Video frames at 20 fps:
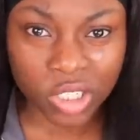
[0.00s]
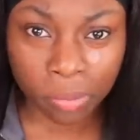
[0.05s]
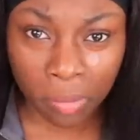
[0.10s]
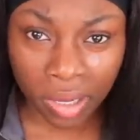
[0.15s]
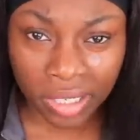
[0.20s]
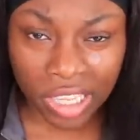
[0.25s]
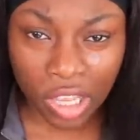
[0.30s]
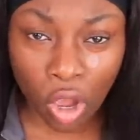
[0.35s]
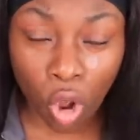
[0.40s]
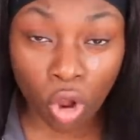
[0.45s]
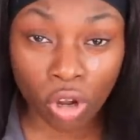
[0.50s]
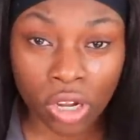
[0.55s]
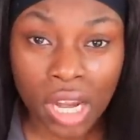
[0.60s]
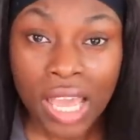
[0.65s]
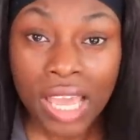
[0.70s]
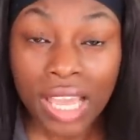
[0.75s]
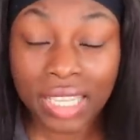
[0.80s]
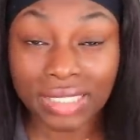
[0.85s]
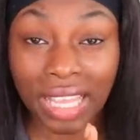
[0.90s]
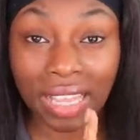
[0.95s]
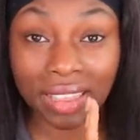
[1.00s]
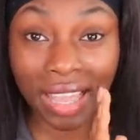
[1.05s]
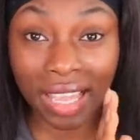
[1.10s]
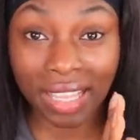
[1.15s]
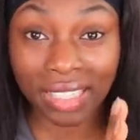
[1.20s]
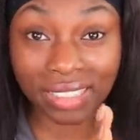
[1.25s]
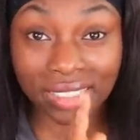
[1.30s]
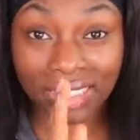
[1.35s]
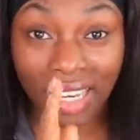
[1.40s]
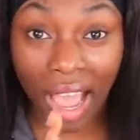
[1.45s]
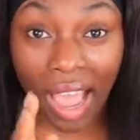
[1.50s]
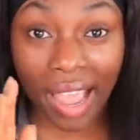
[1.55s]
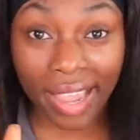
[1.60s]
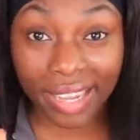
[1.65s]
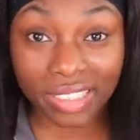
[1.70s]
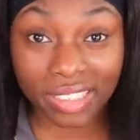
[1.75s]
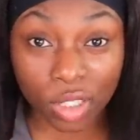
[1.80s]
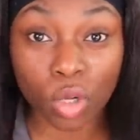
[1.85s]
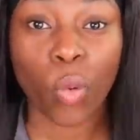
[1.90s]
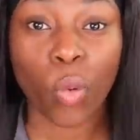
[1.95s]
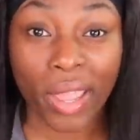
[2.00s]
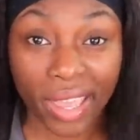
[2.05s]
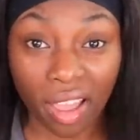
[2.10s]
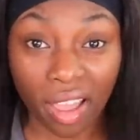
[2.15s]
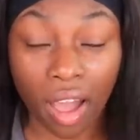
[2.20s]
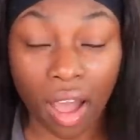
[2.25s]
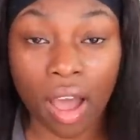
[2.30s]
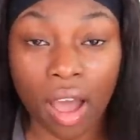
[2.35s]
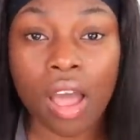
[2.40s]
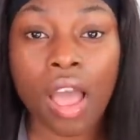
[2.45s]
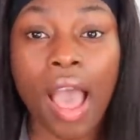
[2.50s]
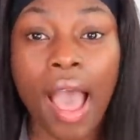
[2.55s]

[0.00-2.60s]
money on, is that they died quicker.